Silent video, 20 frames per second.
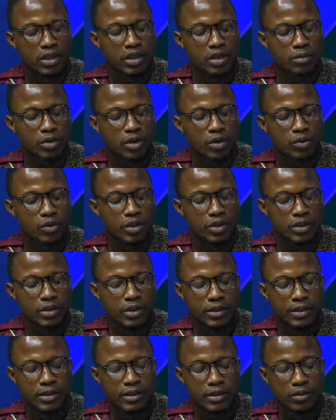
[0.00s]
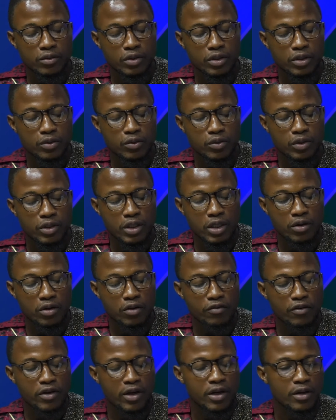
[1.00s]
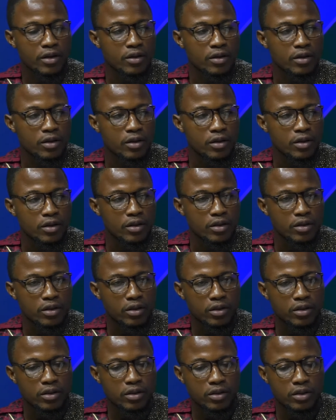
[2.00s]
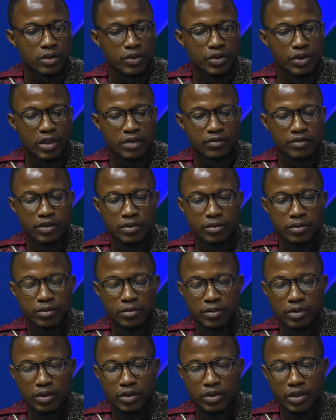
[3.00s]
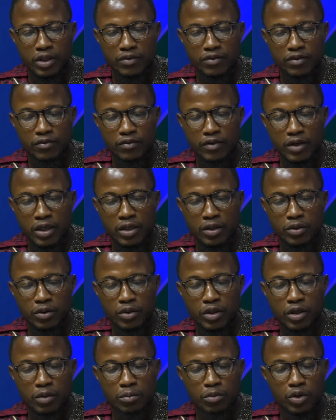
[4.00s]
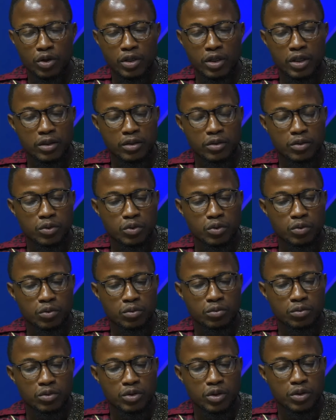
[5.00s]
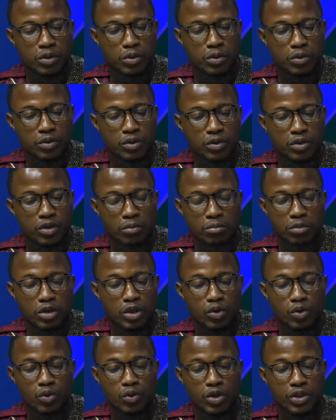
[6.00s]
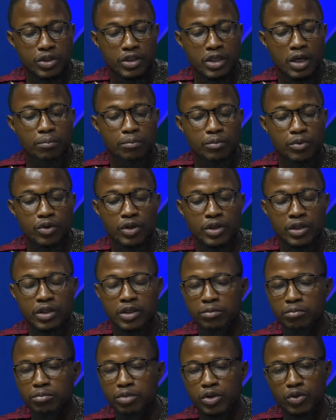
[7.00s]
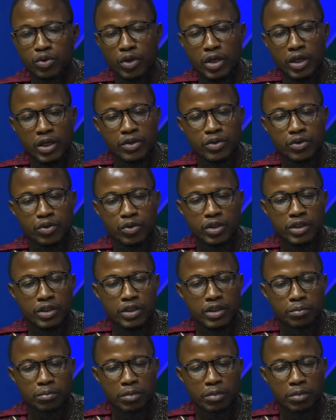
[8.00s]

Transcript: Assembly was, uh, was, was an offer uh, he doesn't have a he doesn't have a father or a mother or you know somebody who was championing the bill to ensure it is